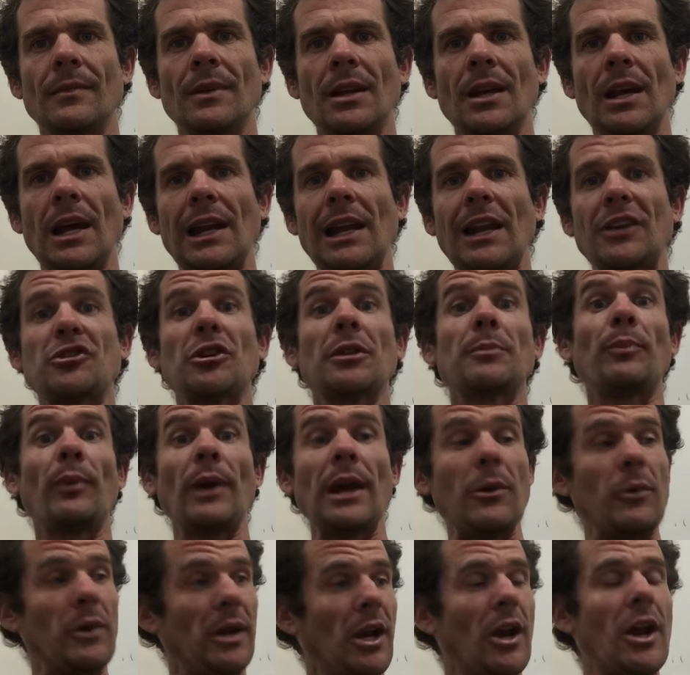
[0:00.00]
Electric,
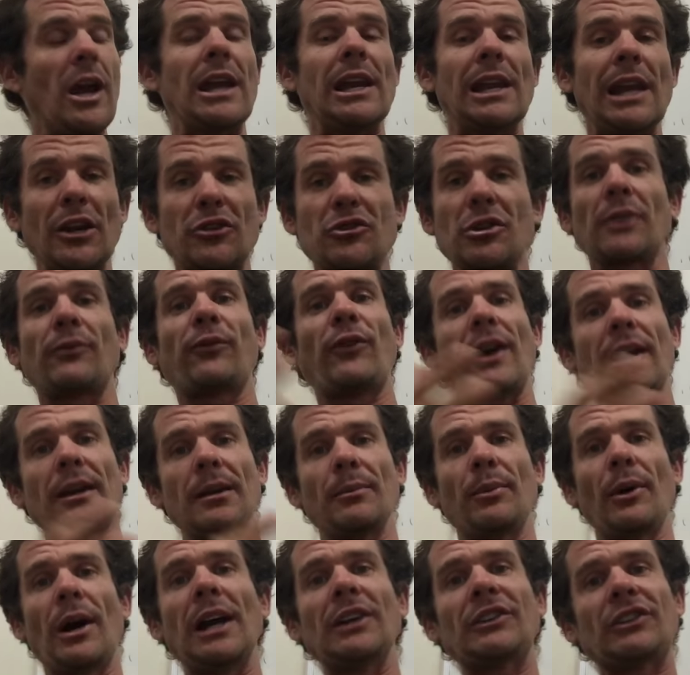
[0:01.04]
here we go, electric fucking
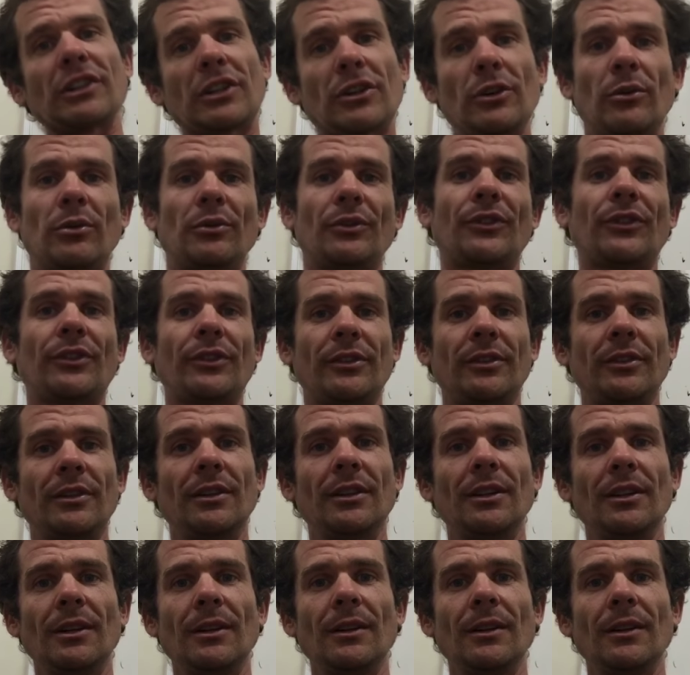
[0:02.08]
bicycles.